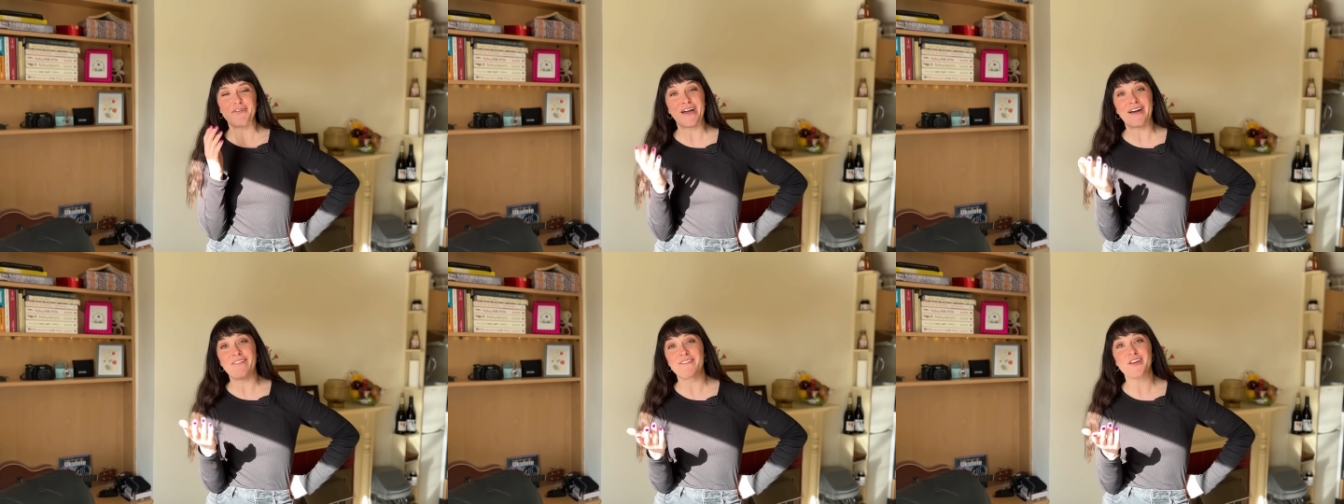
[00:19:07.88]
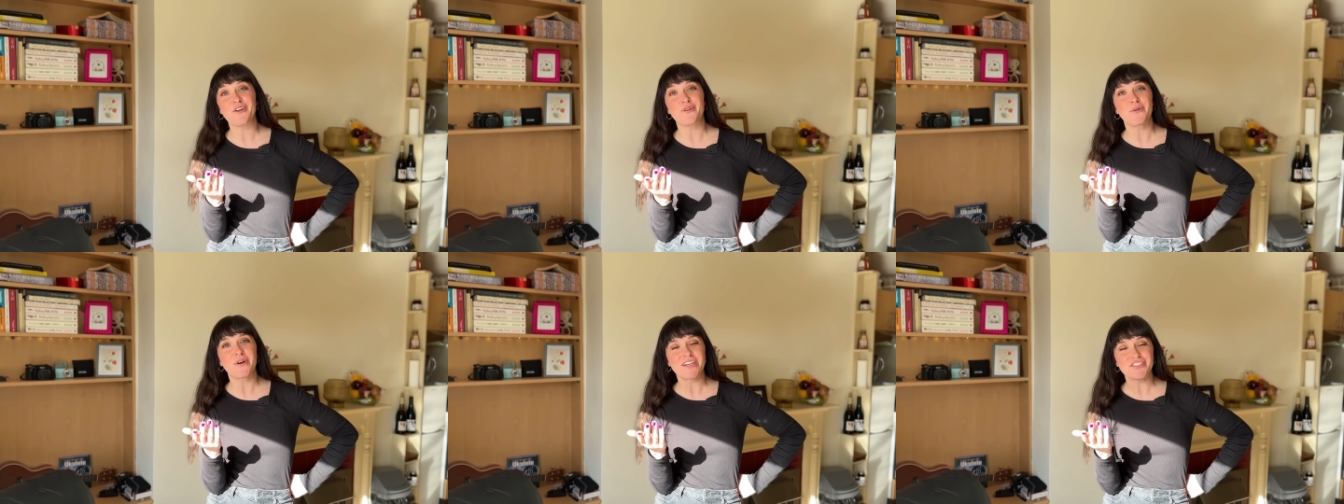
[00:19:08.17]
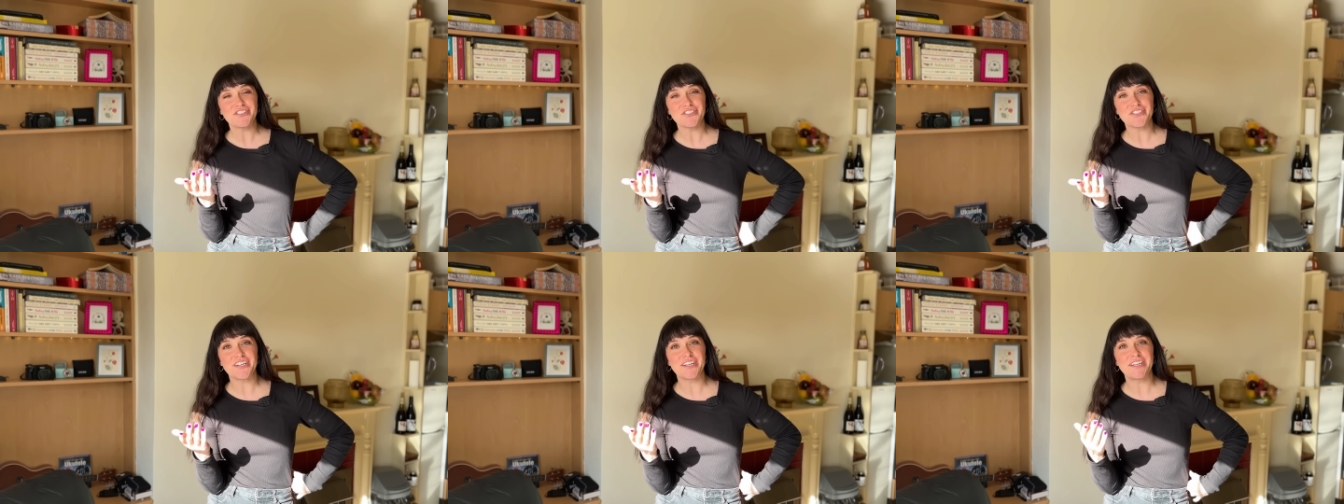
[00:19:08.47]
you have any
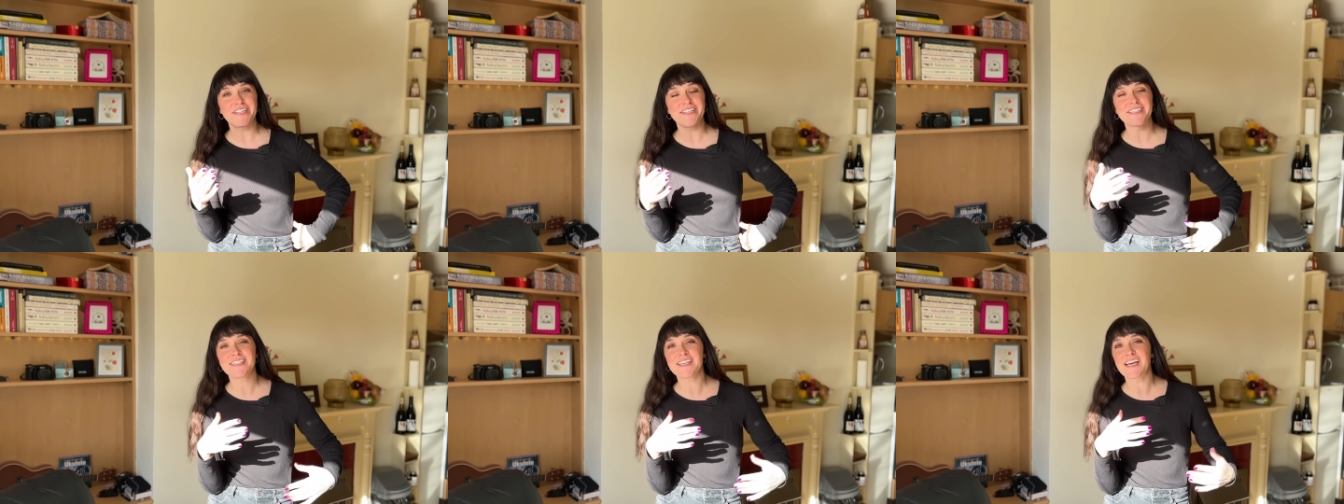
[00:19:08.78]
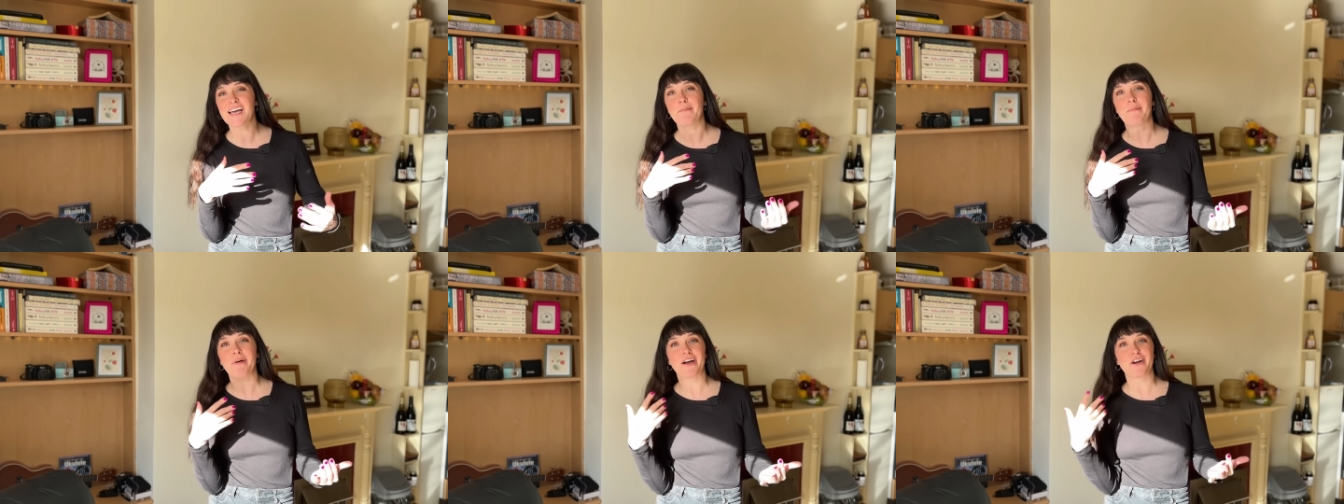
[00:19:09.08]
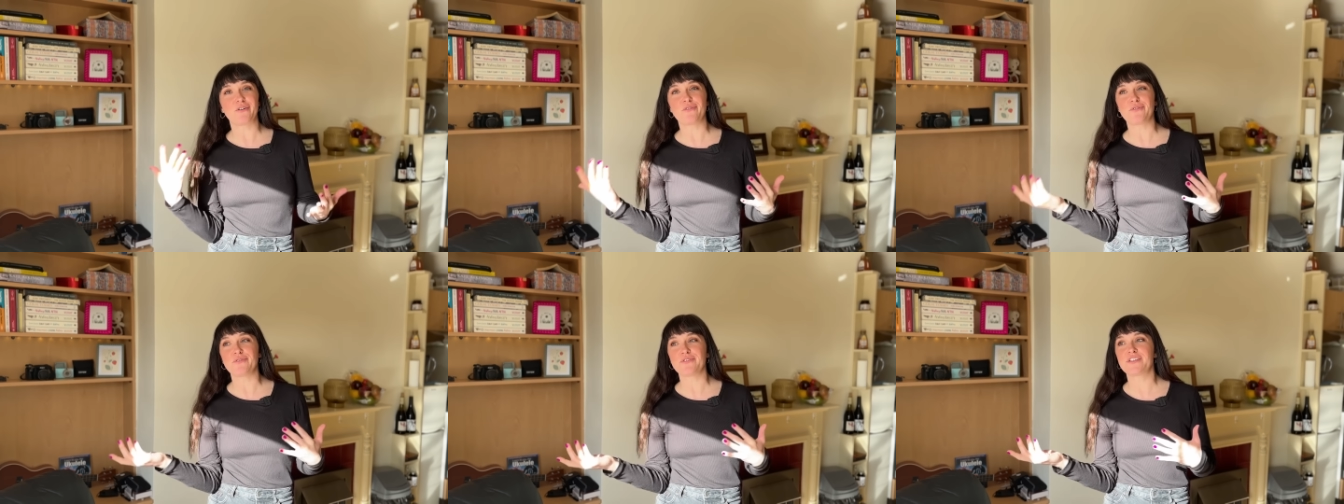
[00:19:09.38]
questions
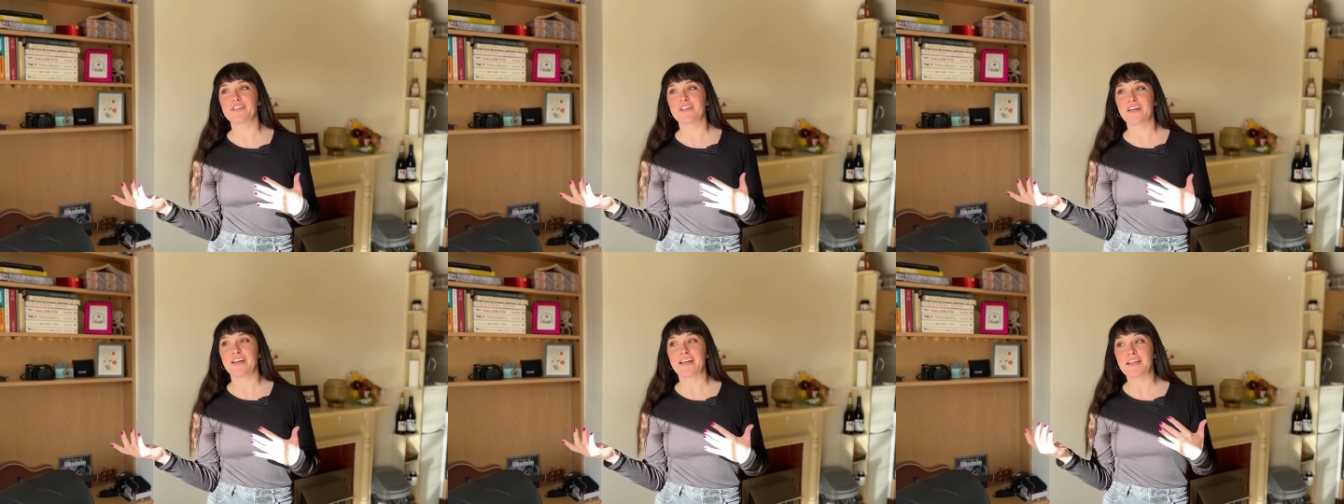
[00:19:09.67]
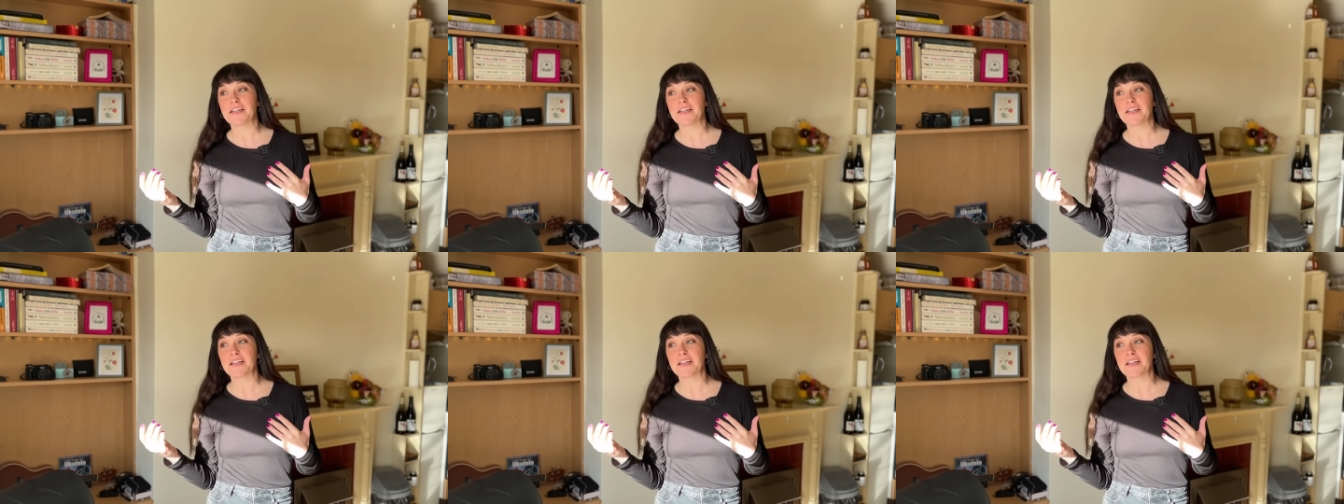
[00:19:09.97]
about